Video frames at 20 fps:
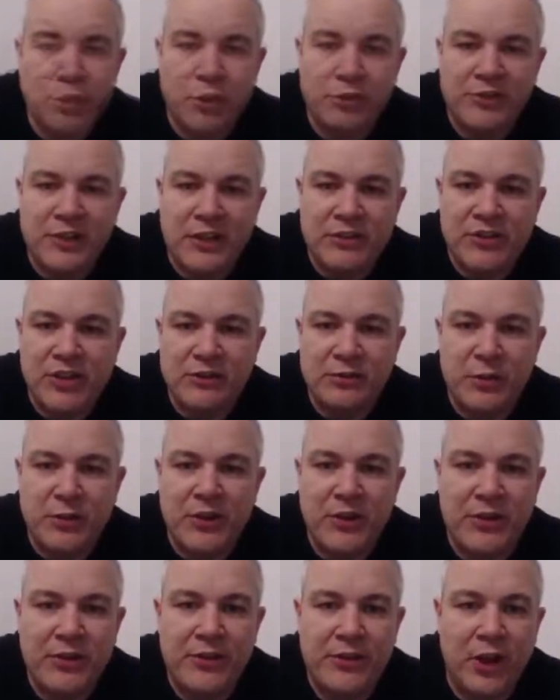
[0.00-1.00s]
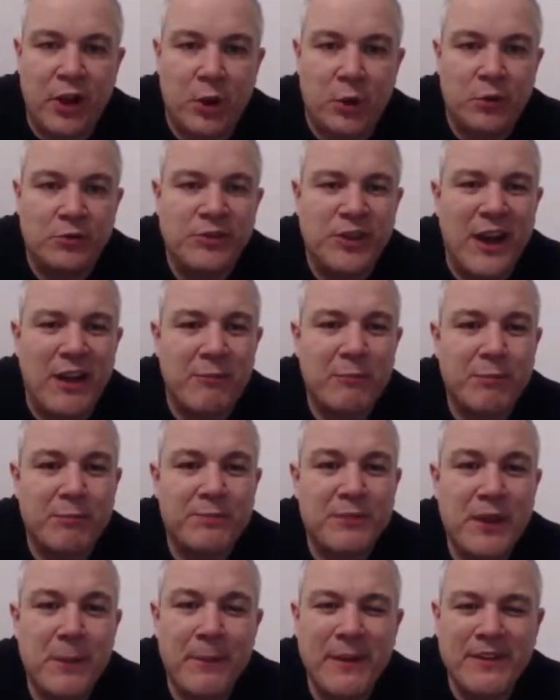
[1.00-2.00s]
Facundo Sanchez with the throw. So
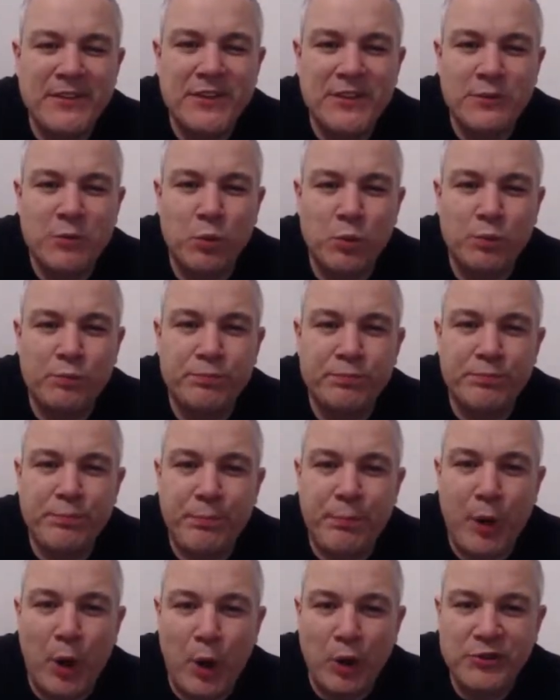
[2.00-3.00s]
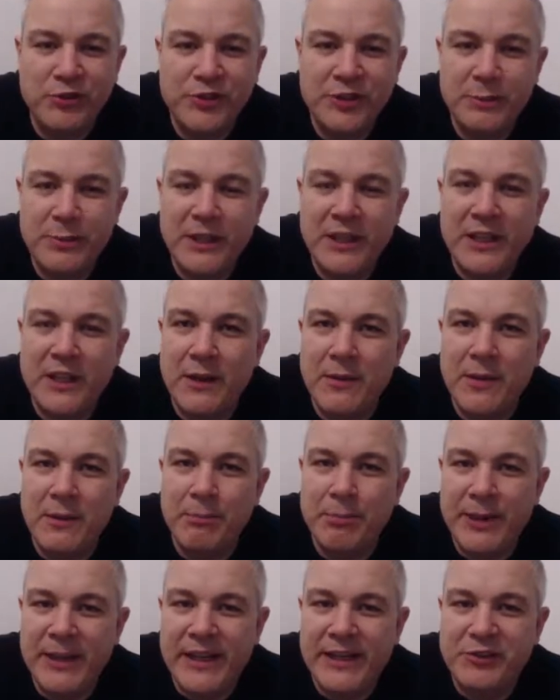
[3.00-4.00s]
I've committed
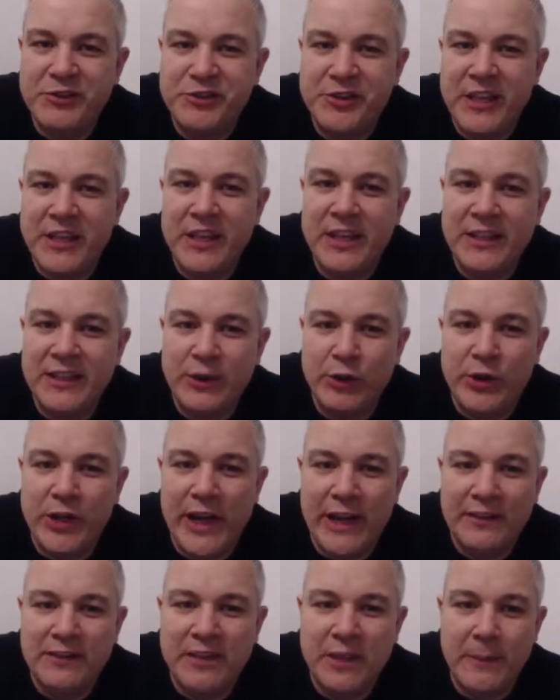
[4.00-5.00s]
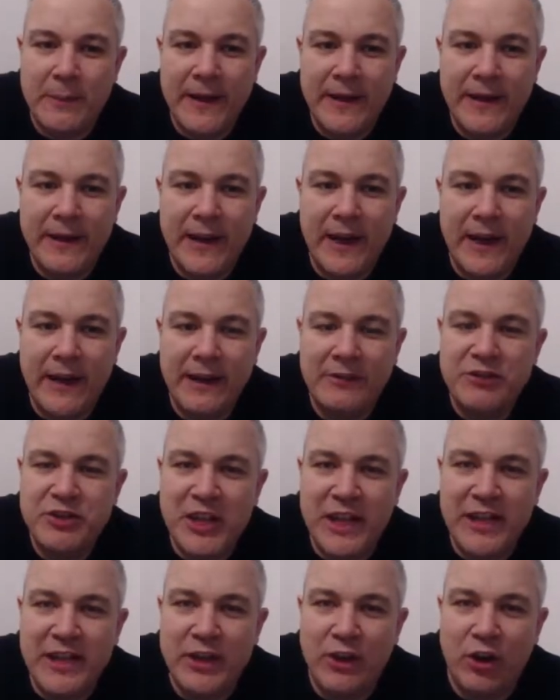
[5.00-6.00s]
possibly the biggest sin you can commit
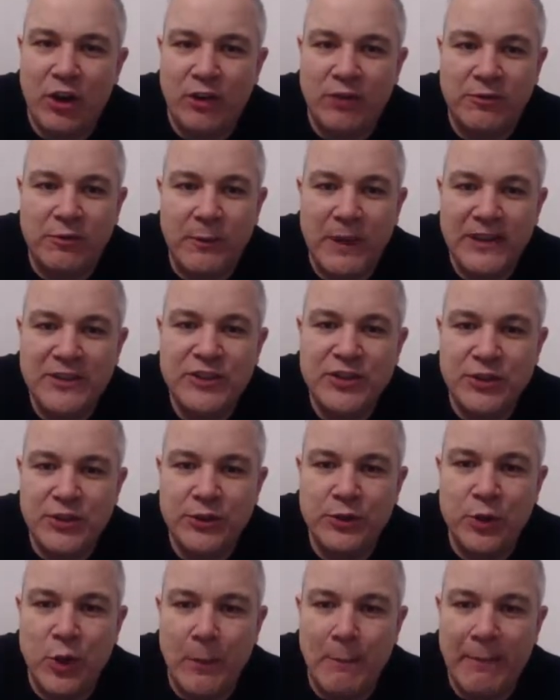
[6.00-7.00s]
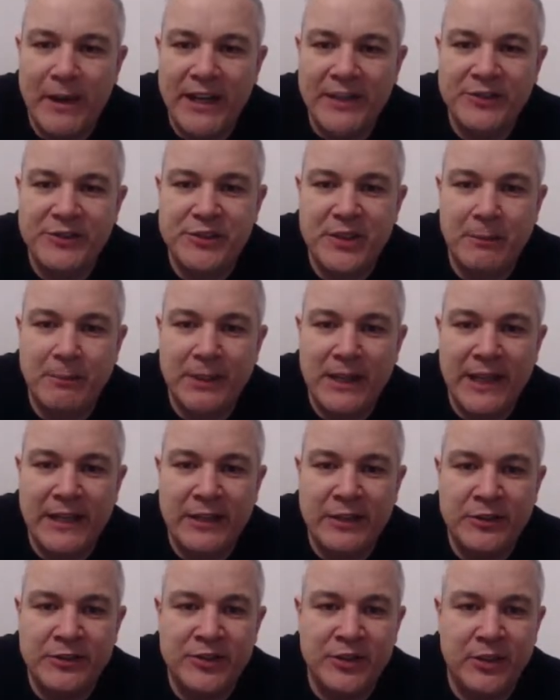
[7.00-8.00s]
and I've taken off my two
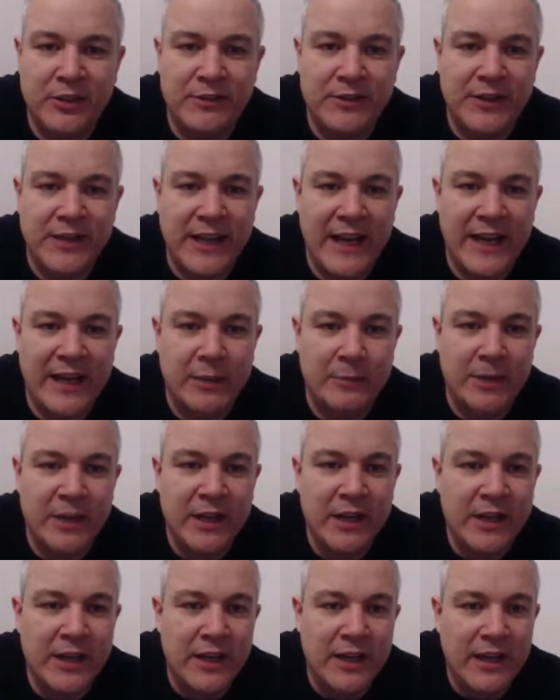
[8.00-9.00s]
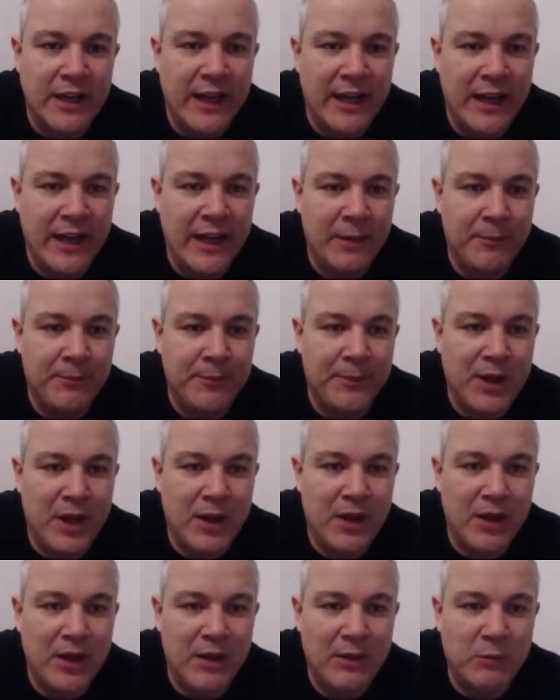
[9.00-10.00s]
best players of the game.
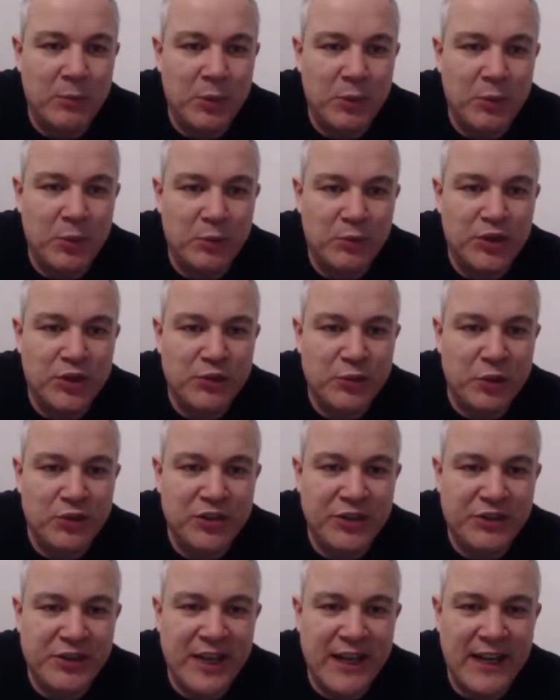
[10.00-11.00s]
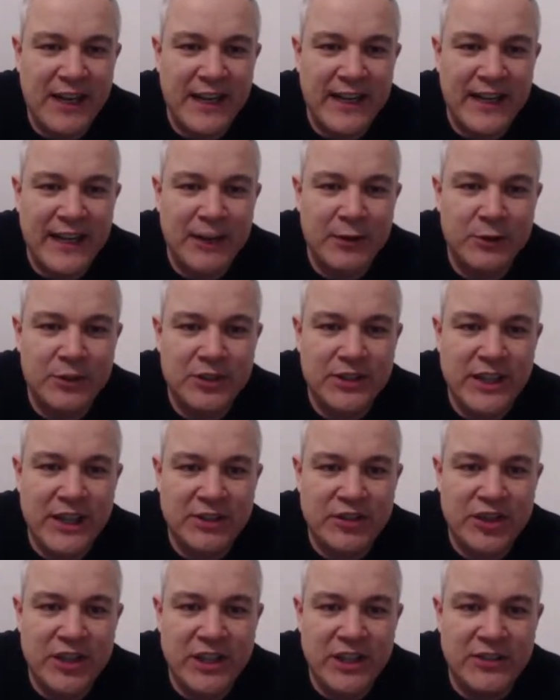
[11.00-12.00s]
But we'll just watch his highlight
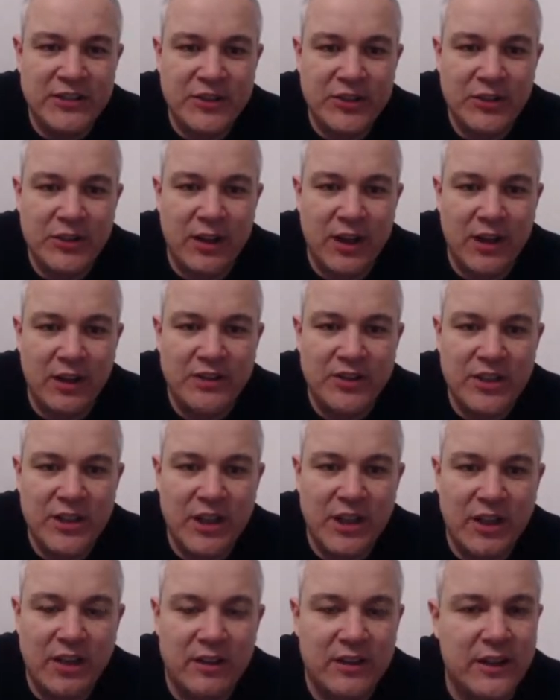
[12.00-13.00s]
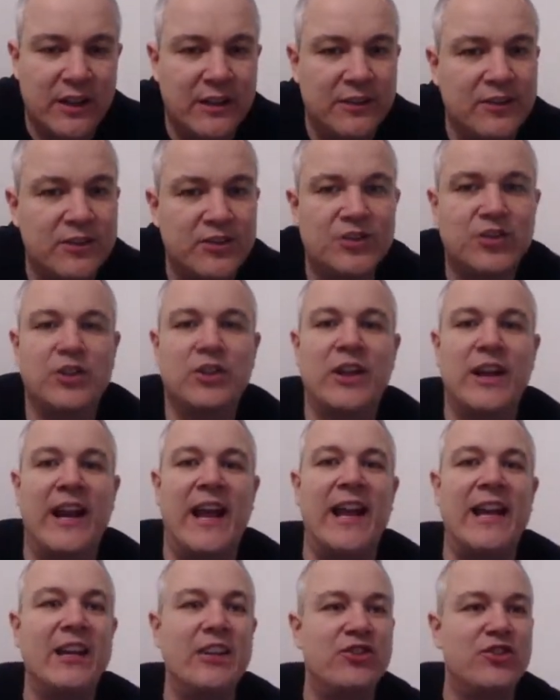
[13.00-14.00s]
out. Cascini to Arteaga.
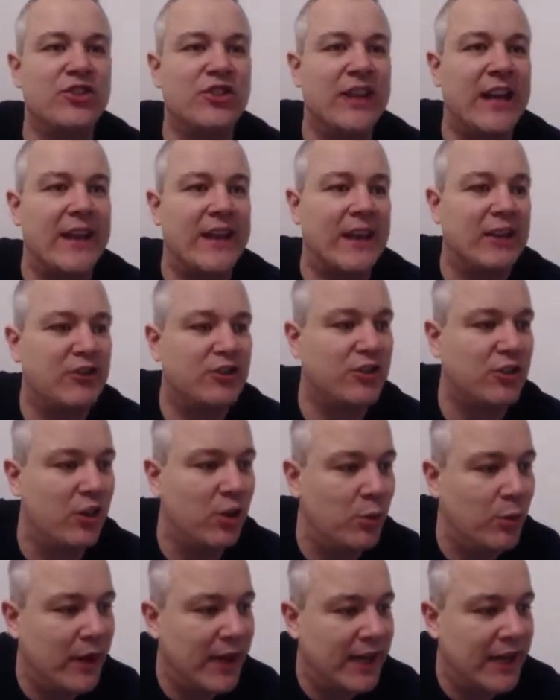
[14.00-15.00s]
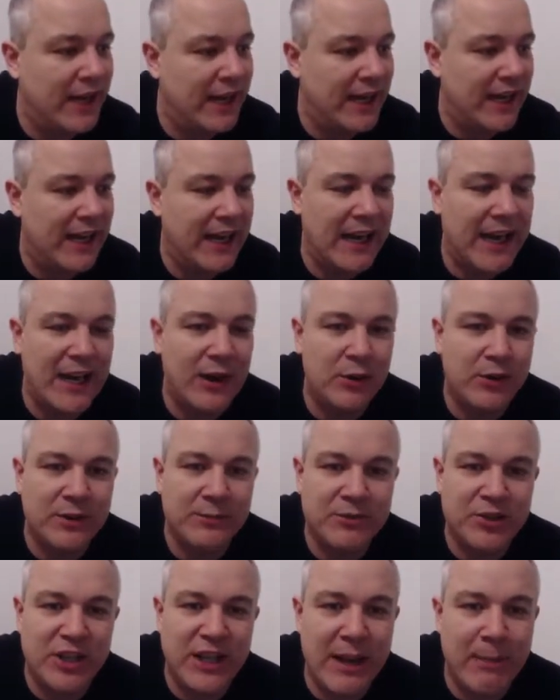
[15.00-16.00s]
Took an age to get that shot away.
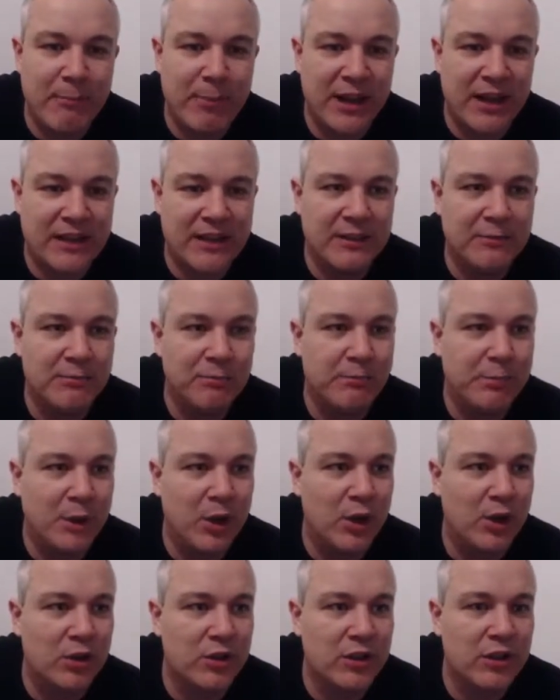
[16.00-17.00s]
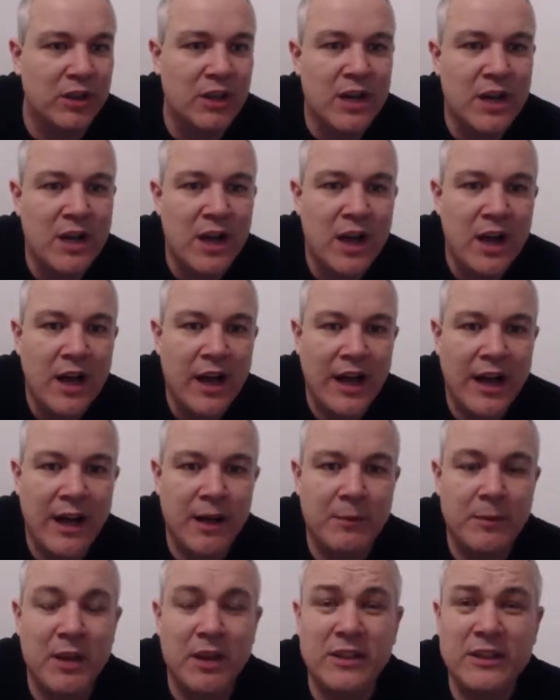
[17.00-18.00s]
Allowed him to get back and block.
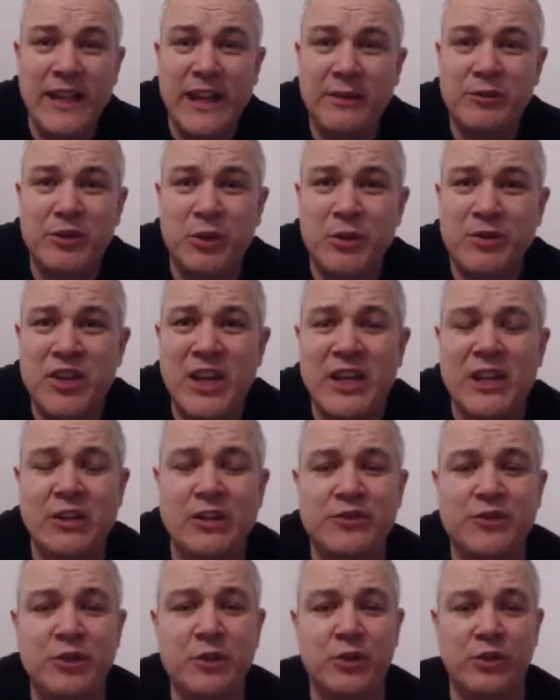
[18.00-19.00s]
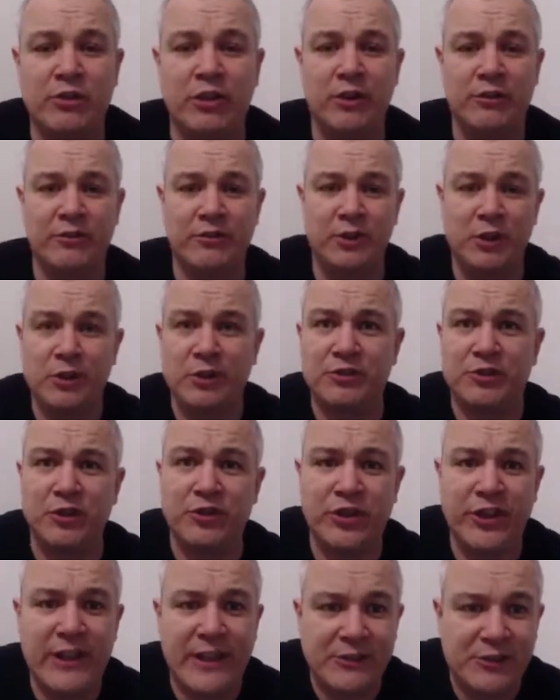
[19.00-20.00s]
So we've taken Azuna off.
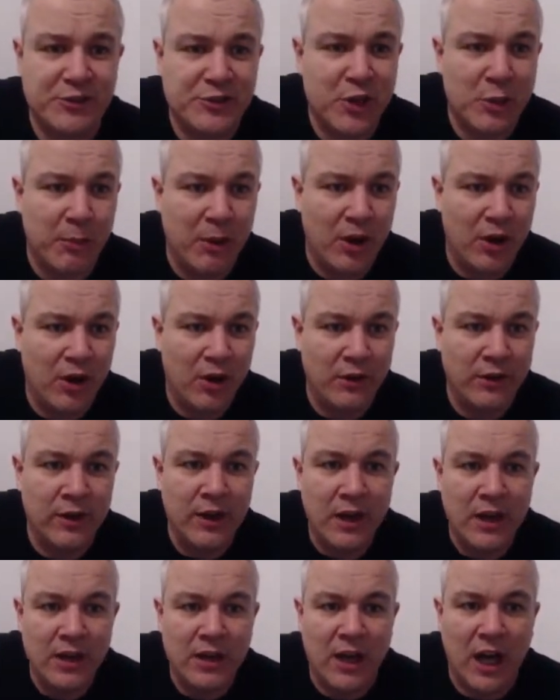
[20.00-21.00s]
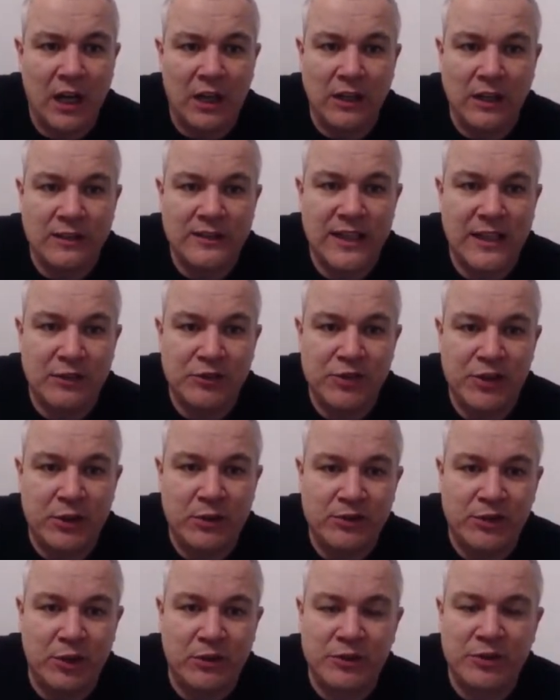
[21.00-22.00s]
Lucas Rodriguez has come on. Carlo
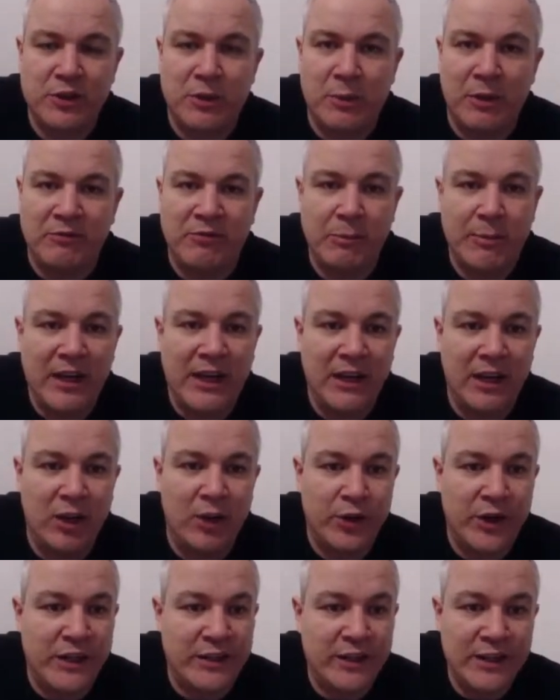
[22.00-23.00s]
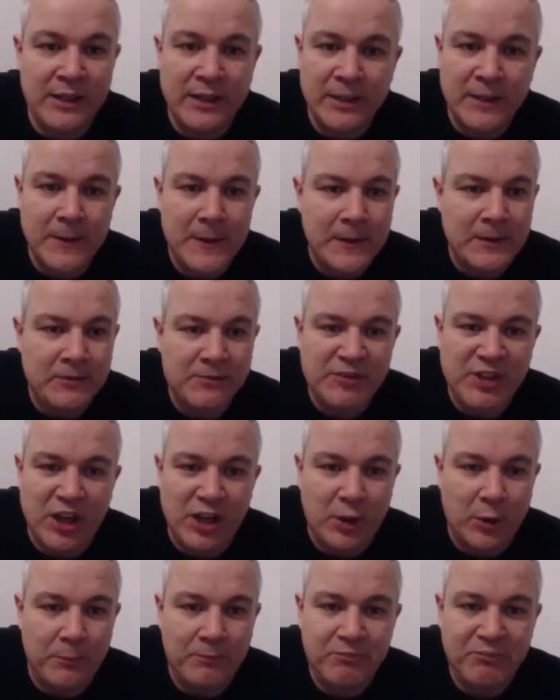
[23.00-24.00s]
Latanzio has also come on for Bailone.
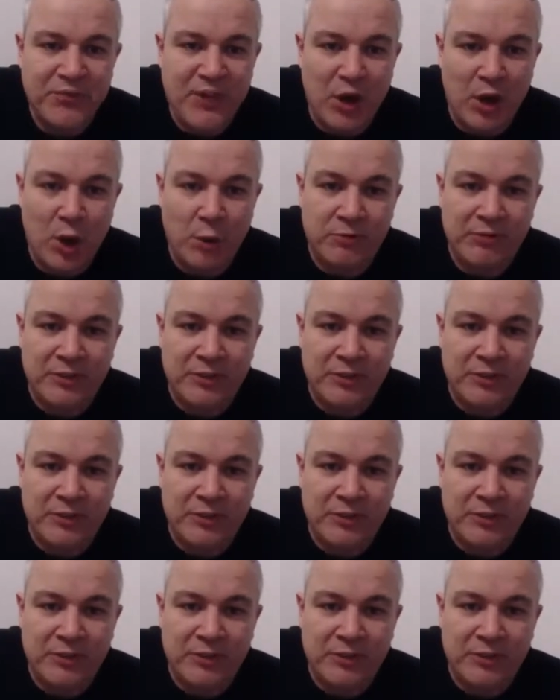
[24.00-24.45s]
So